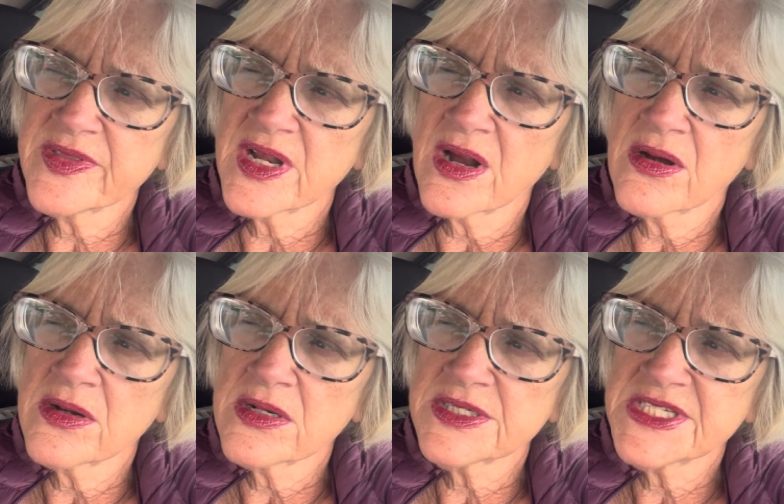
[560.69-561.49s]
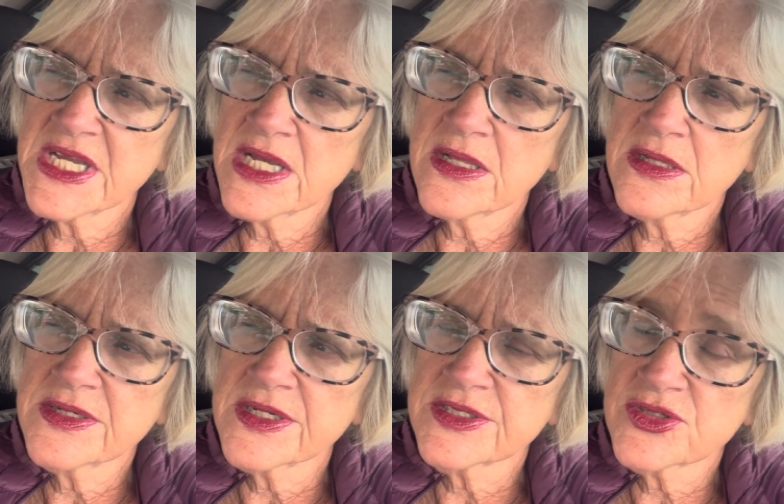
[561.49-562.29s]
that aren't Italian.